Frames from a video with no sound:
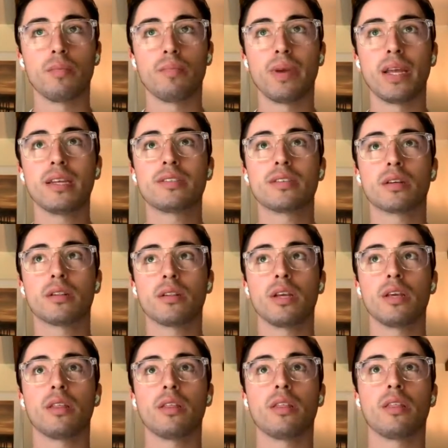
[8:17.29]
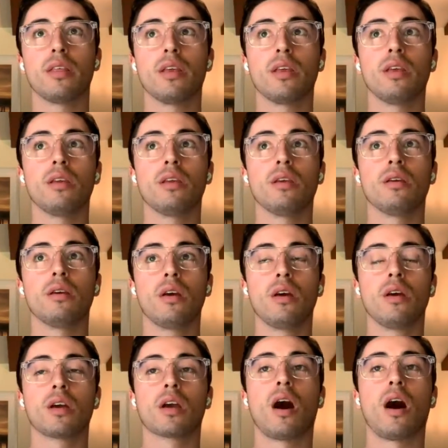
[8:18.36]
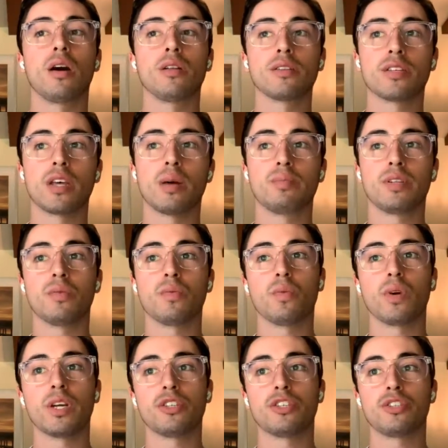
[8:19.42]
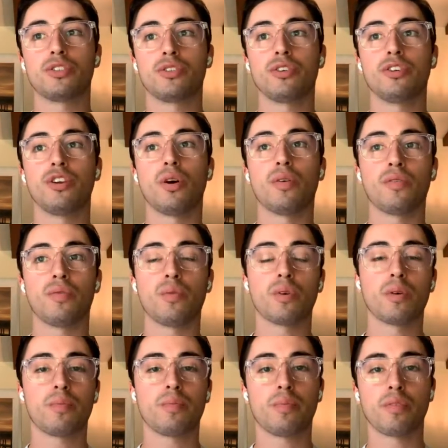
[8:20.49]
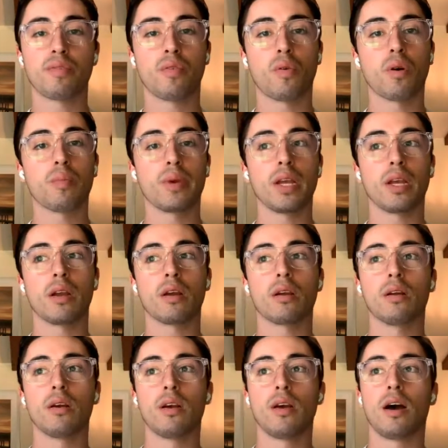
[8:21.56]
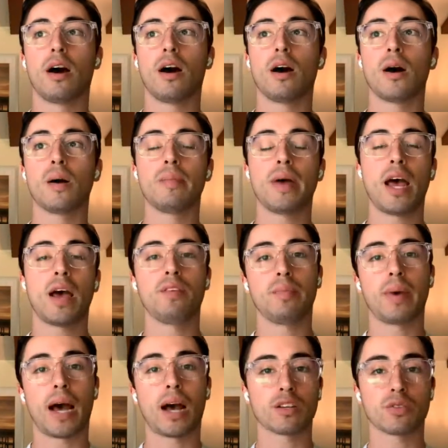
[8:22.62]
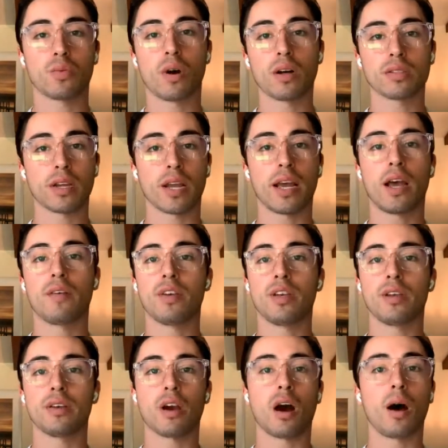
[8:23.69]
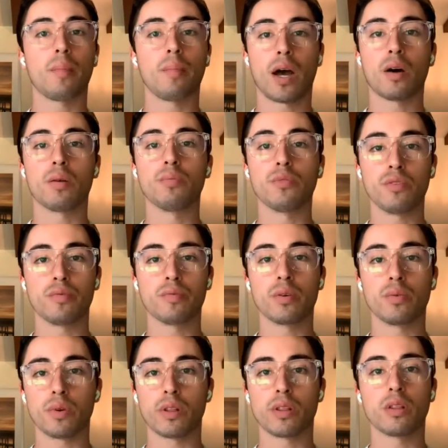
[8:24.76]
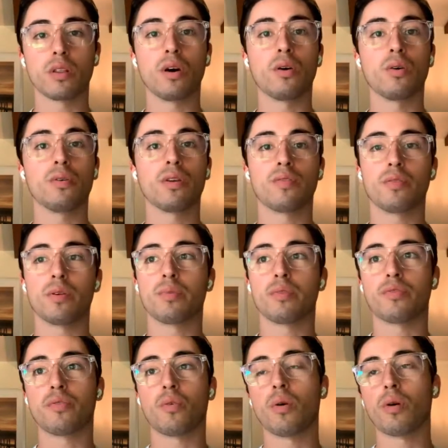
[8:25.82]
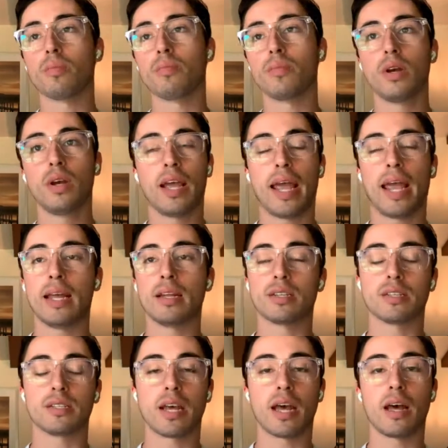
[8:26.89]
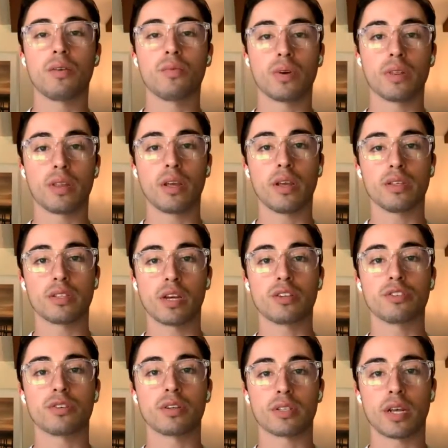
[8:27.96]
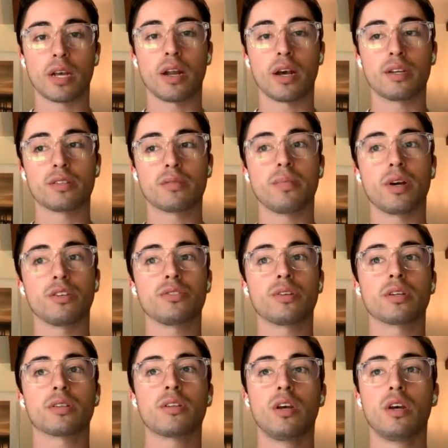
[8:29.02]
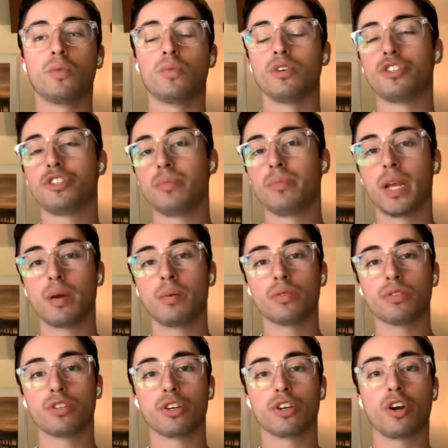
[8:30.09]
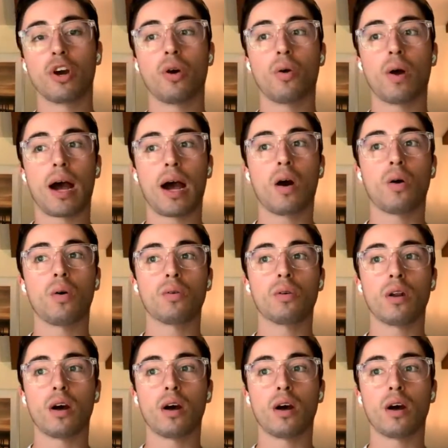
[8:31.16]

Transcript: basically the concept in which, you know, if we're performing heavy back squats, like a heavy compound movement with load, if we perform 8 to 10 with eccentrics and isometrics, we should be able to go out